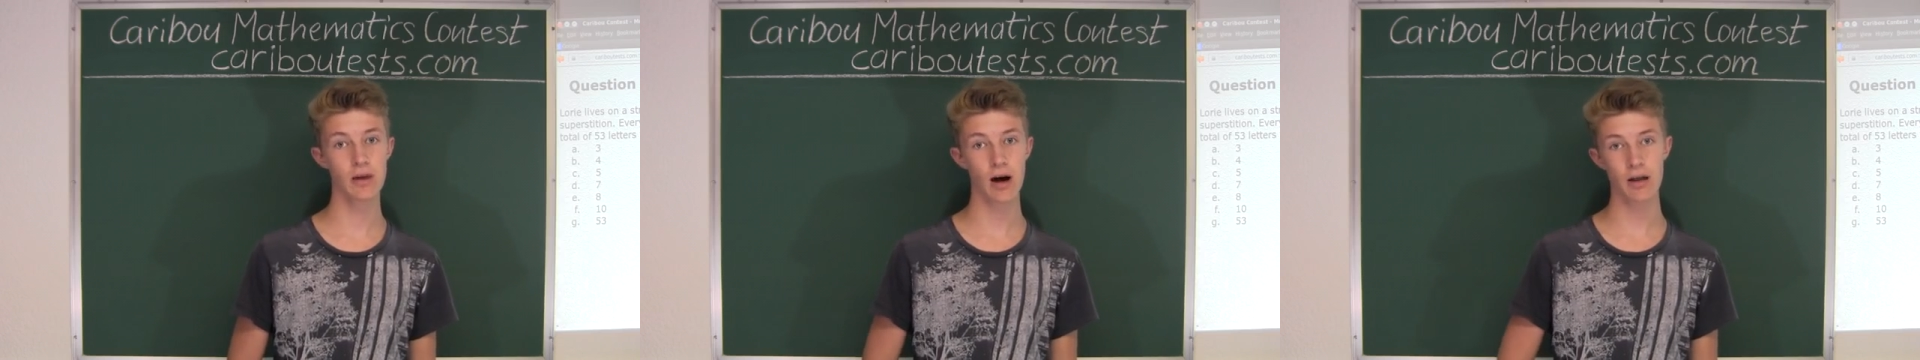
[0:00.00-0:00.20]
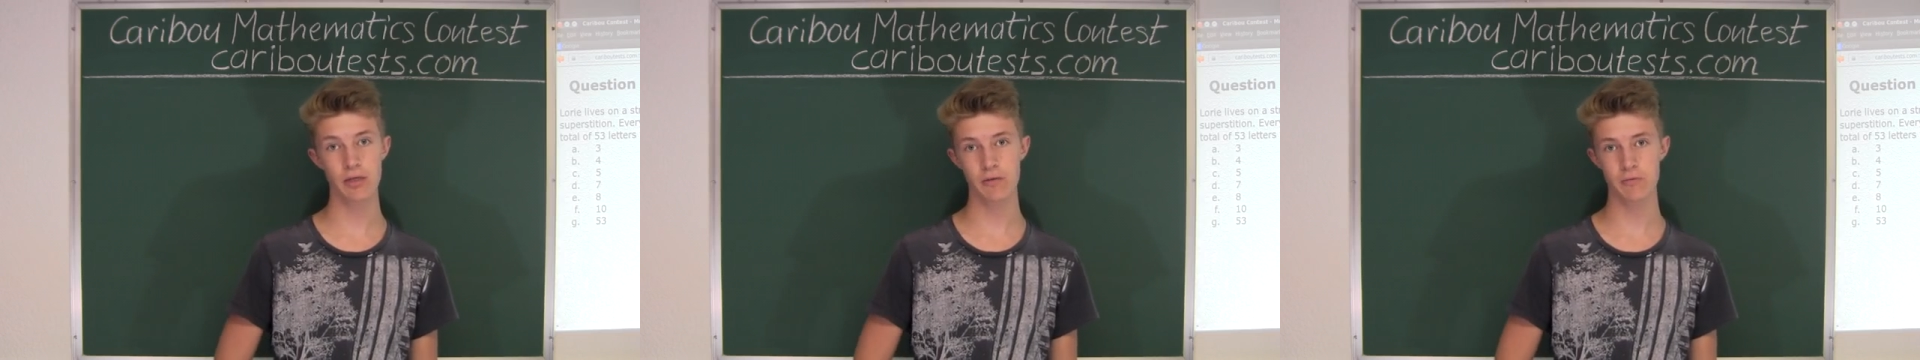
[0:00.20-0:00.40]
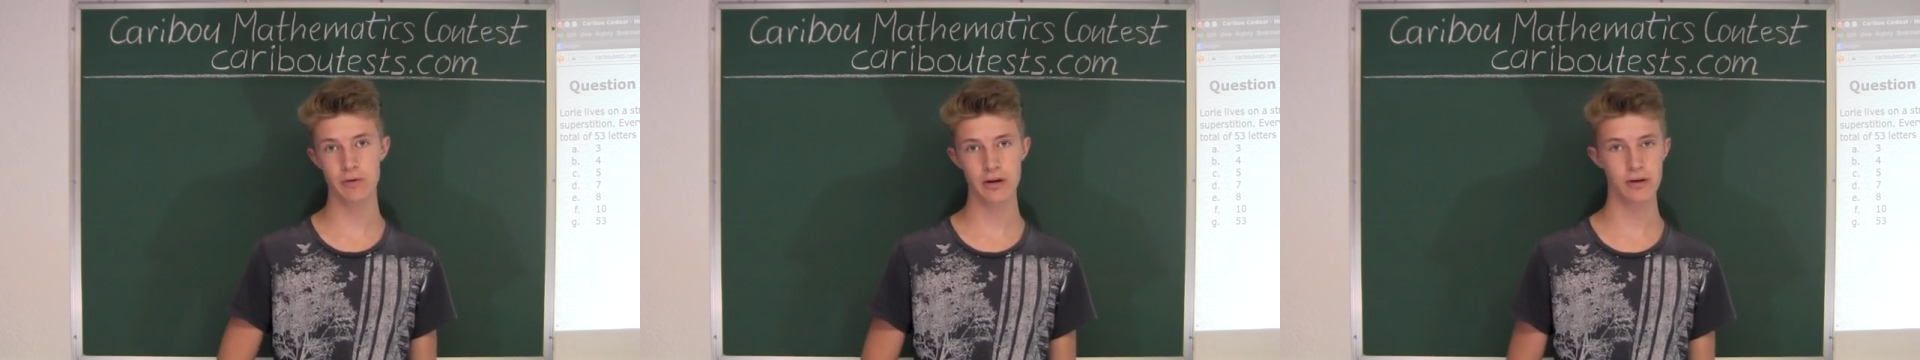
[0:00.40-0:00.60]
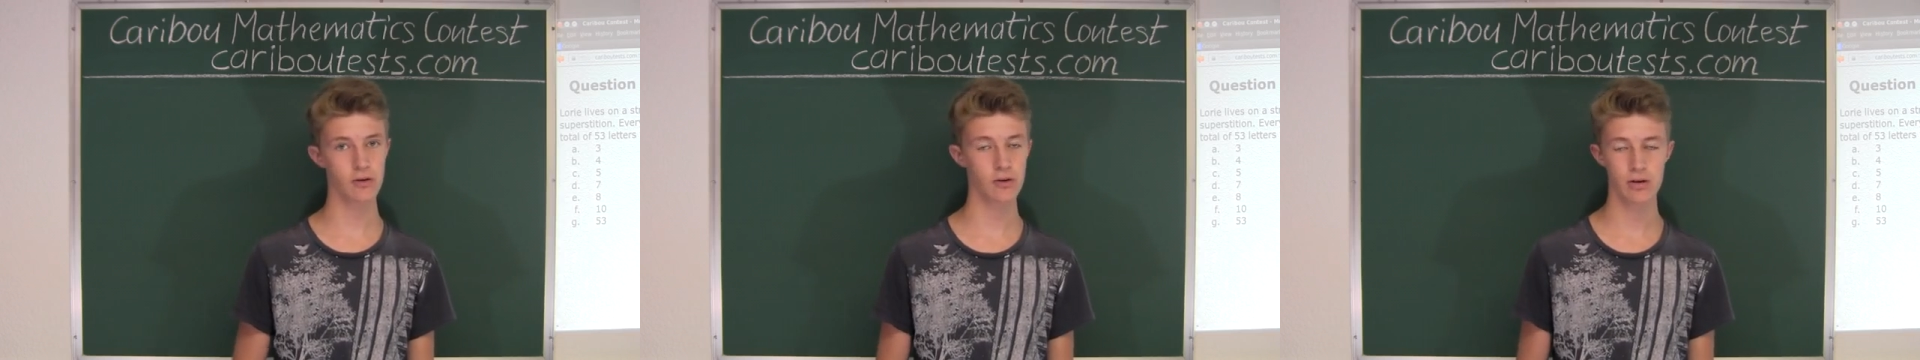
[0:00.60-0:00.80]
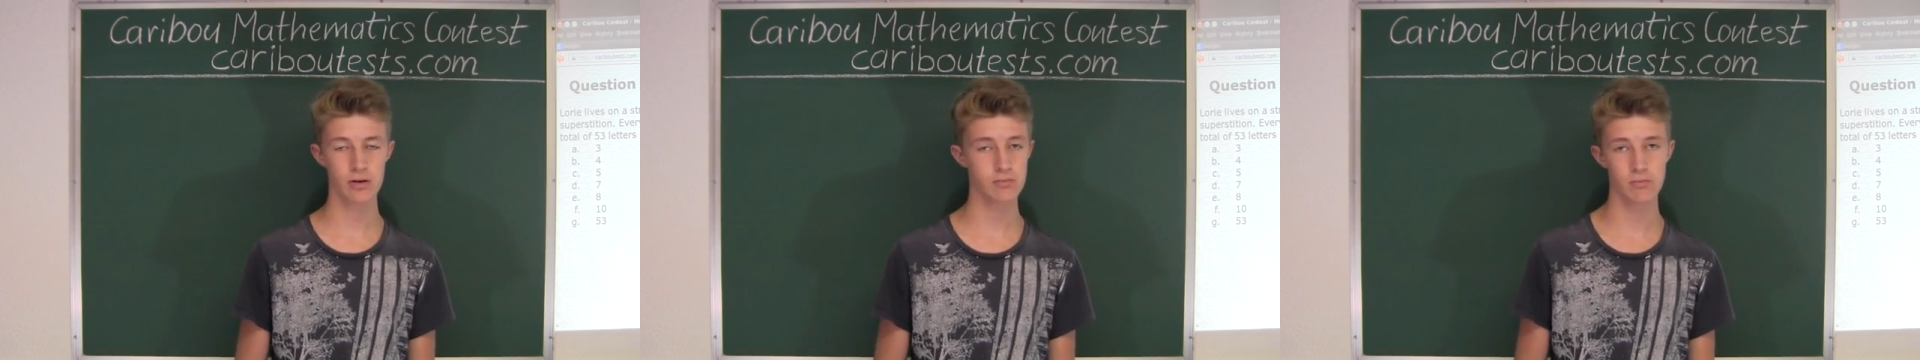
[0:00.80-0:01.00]
not three
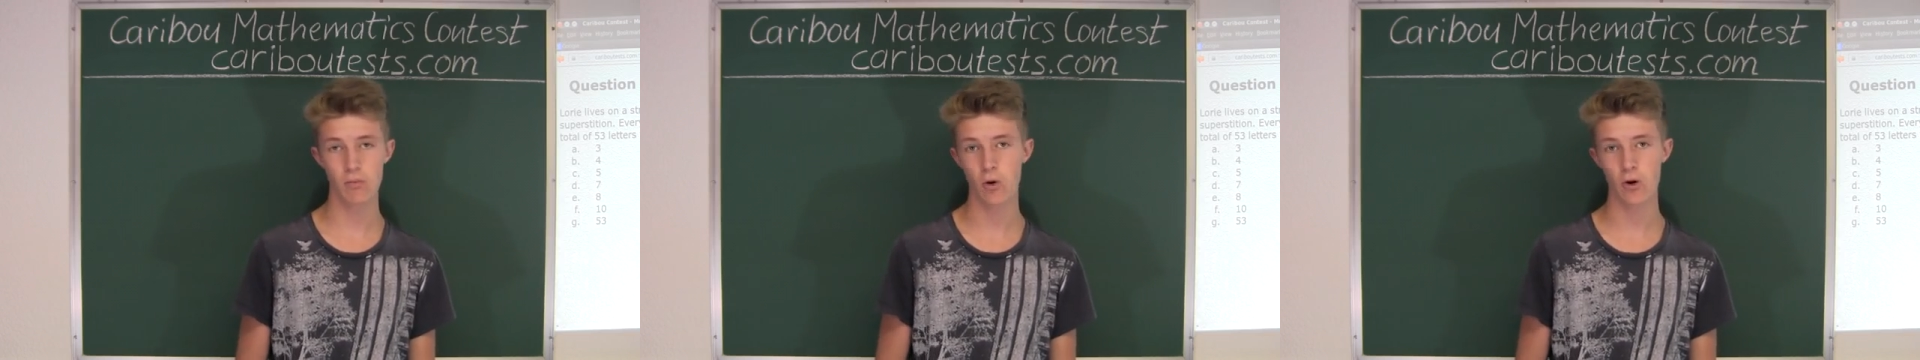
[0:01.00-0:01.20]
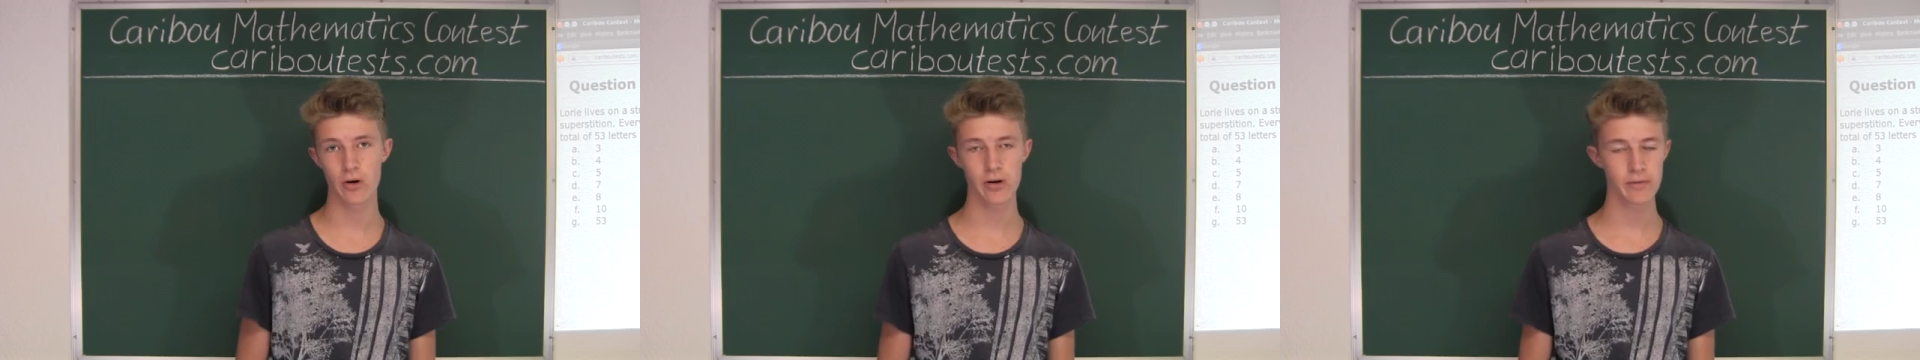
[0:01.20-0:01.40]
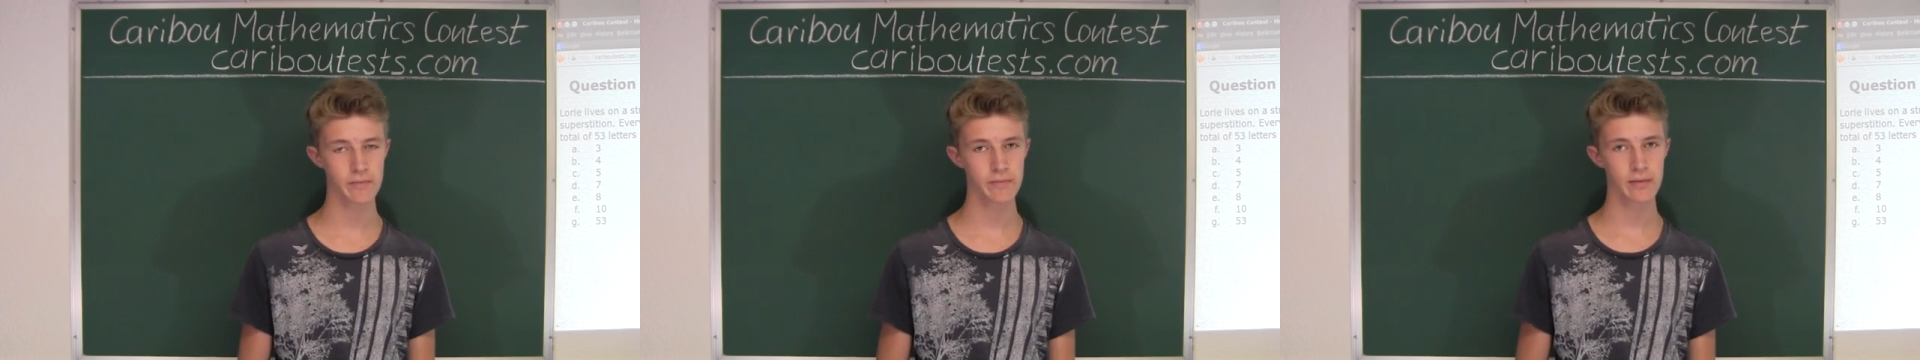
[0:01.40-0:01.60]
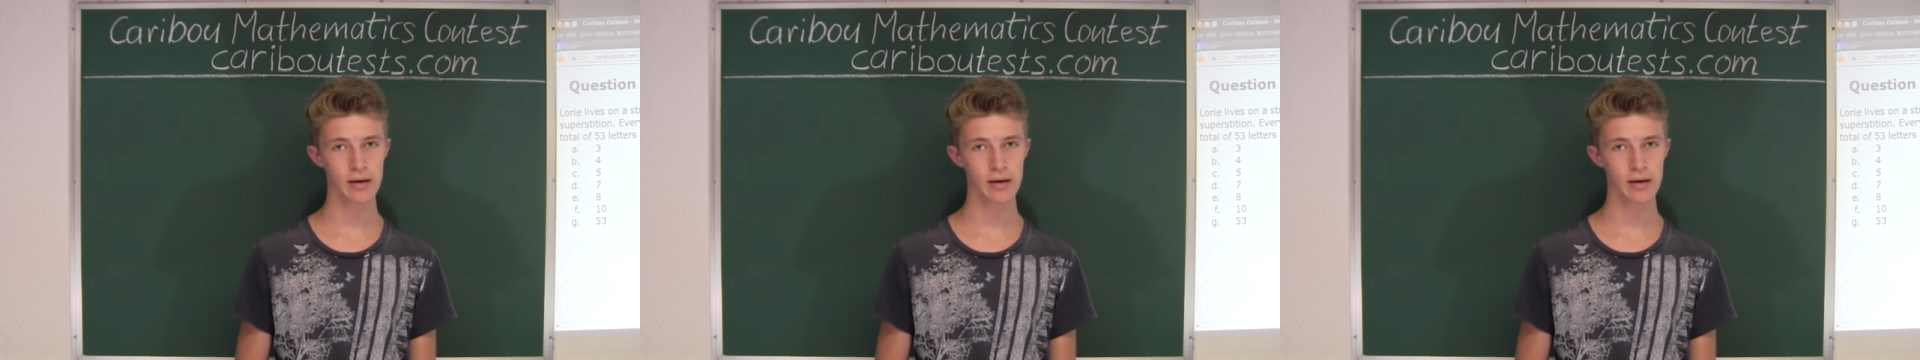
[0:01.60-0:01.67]
or more.